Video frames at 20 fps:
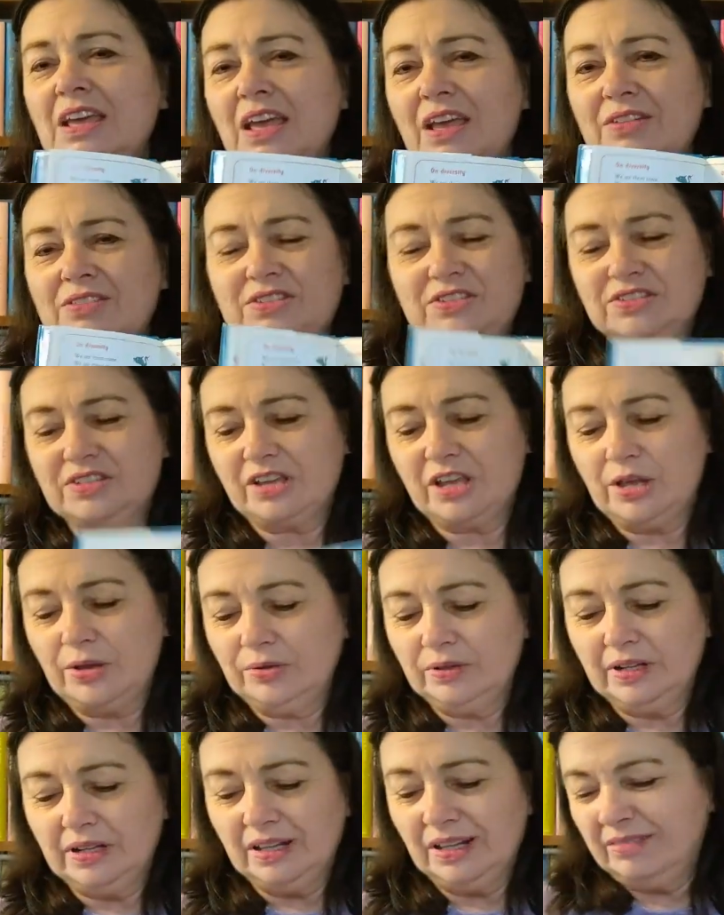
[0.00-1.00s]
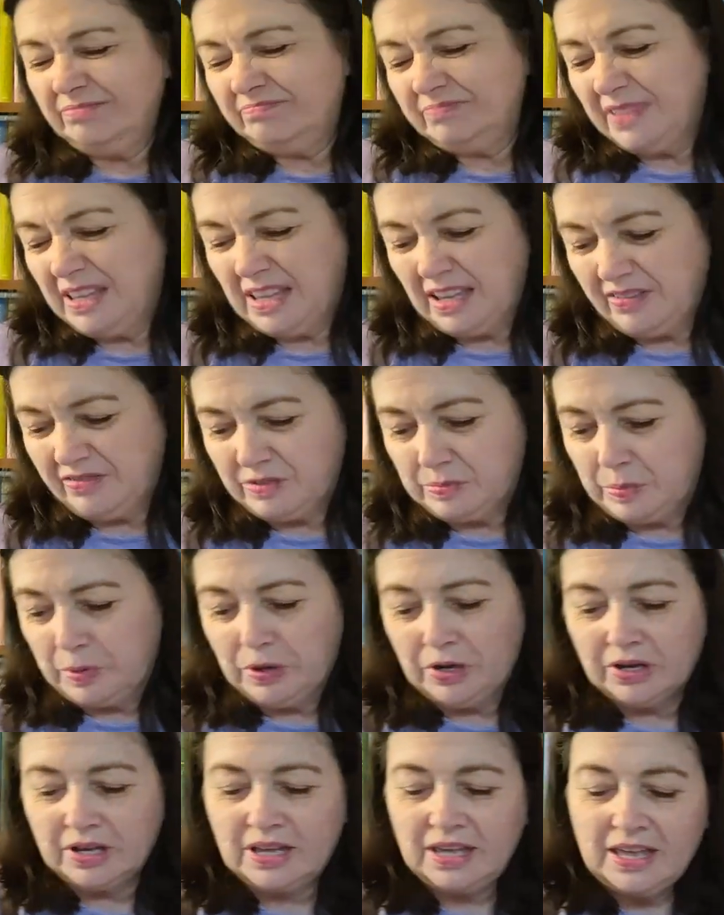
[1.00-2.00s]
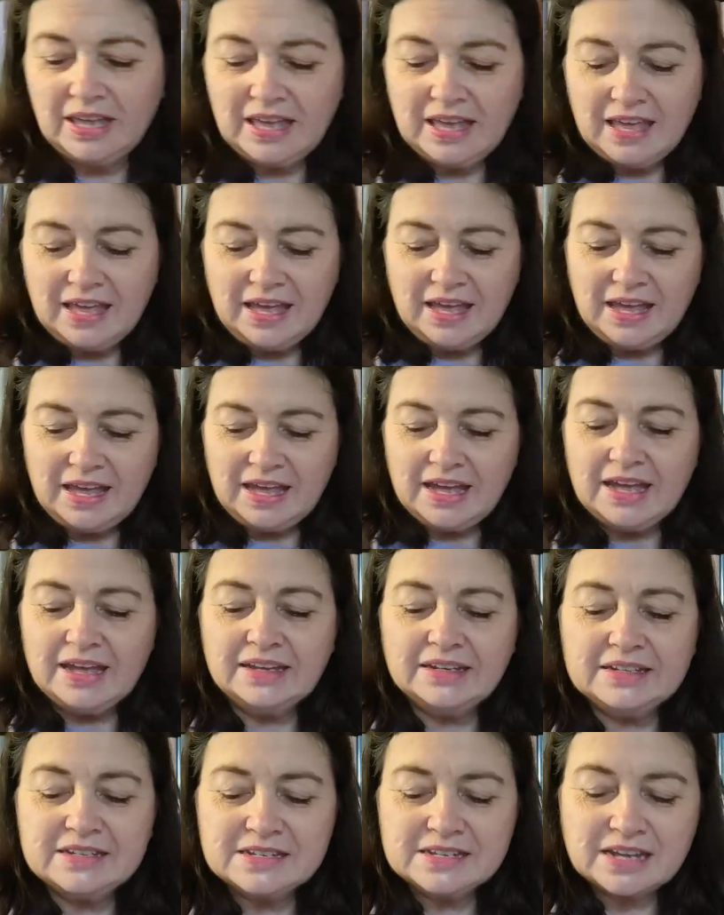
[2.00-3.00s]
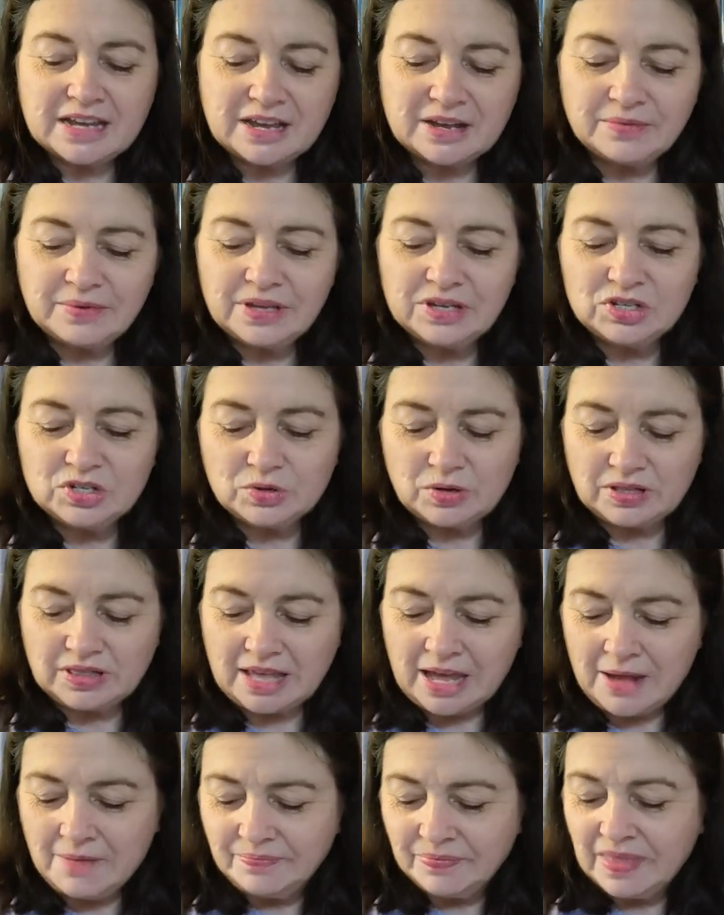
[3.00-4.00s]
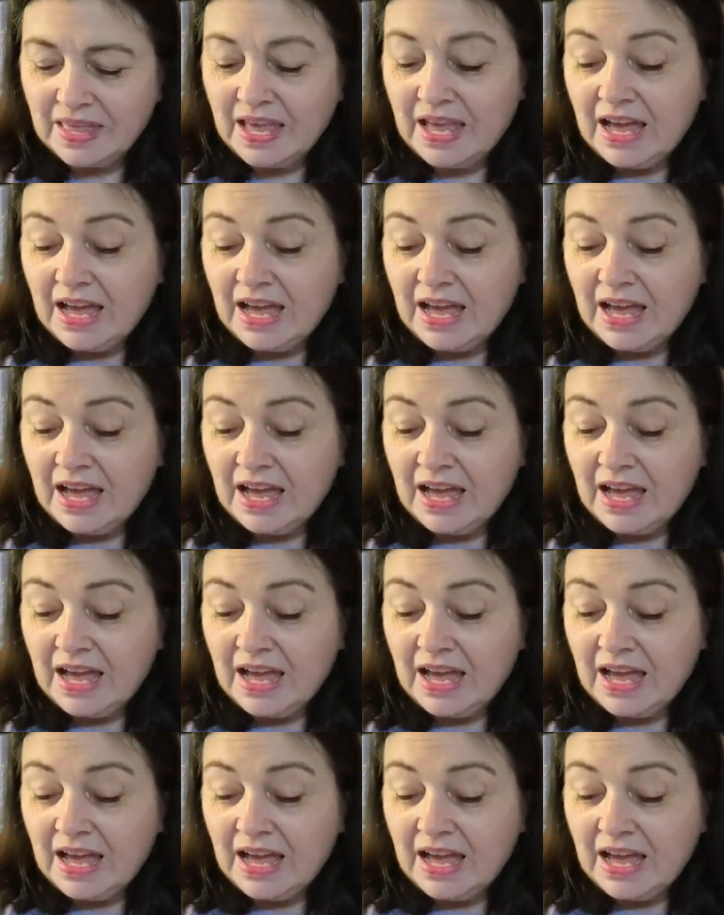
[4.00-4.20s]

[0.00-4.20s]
It's just a cute little gift book, and we enjoyed that.